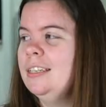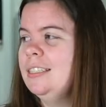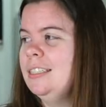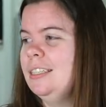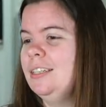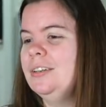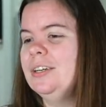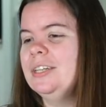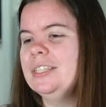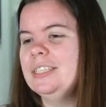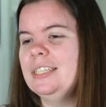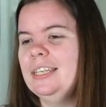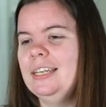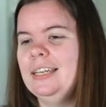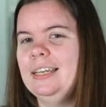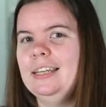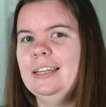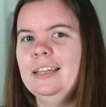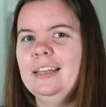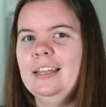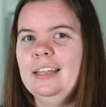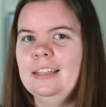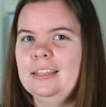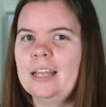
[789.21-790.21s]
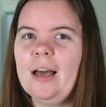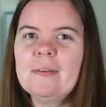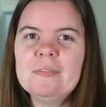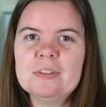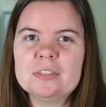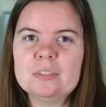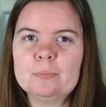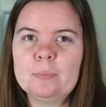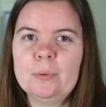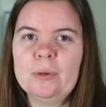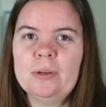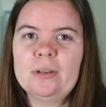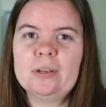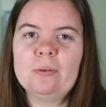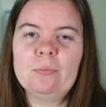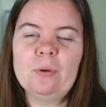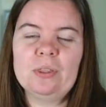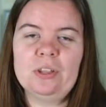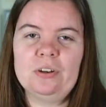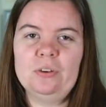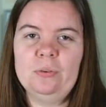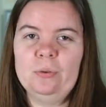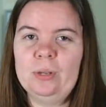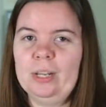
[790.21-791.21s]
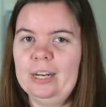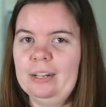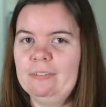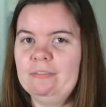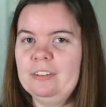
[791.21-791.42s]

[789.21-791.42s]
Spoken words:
Seriously, love this book, whether you get